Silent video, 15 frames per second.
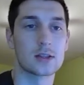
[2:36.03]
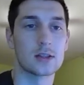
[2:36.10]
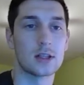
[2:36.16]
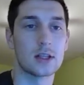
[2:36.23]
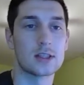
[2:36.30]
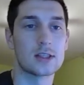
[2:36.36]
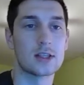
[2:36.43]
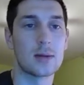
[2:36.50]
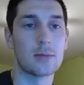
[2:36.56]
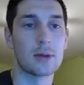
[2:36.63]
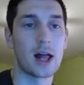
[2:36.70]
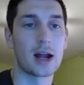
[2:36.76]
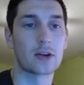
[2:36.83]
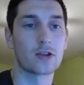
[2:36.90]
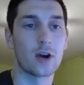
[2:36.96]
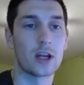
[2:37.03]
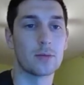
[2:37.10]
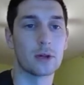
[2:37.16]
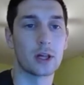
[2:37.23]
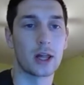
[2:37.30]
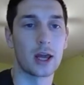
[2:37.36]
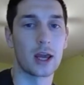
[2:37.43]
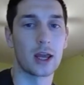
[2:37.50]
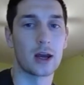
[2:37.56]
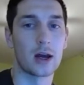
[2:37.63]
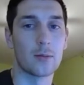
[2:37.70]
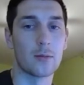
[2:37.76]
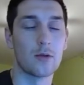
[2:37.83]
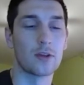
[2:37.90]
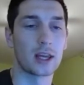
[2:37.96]
Let's say black tried to play a
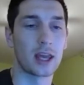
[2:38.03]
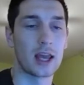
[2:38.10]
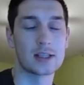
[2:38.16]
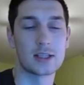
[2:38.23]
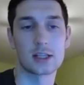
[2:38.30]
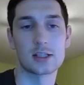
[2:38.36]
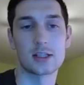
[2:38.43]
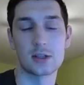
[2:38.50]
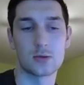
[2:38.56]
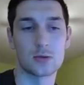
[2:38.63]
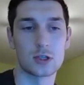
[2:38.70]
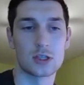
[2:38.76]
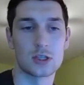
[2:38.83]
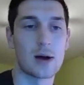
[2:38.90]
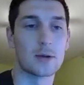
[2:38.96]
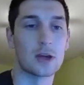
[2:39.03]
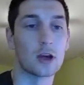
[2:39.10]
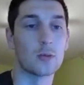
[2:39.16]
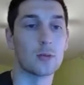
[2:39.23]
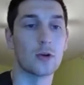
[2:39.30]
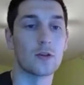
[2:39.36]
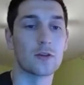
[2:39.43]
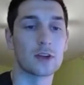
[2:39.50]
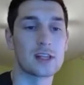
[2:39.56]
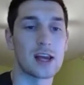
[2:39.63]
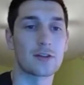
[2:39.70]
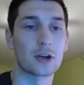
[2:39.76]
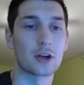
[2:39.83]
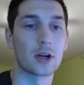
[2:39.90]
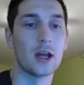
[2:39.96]
move like a6. This would just not be a good move, because
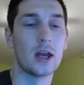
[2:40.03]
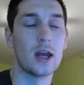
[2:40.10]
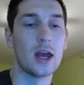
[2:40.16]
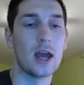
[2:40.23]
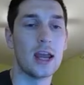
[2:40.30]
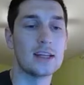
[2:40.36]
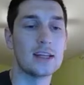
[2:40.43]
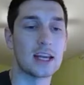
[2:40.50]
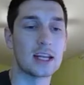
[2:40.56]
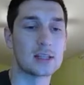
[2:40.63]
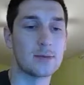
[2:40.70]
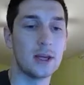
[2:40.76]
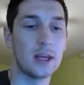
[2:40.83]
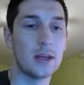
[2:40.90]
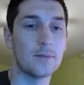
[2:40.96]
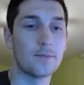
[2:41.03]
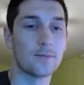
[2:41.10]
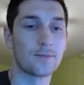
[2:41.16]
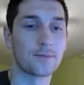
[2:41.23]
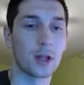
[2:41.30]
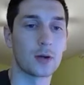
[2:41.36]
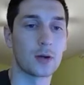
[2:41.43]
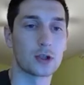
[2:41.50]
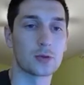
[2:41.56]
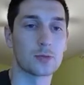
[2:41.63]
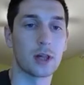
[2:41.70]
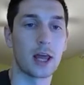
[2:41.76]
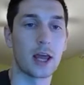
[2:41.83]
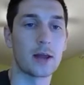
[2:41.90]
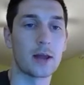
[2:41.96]
after a takes b, no, let's just
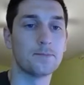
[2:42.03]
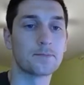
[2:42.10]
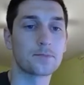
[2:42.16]
play it.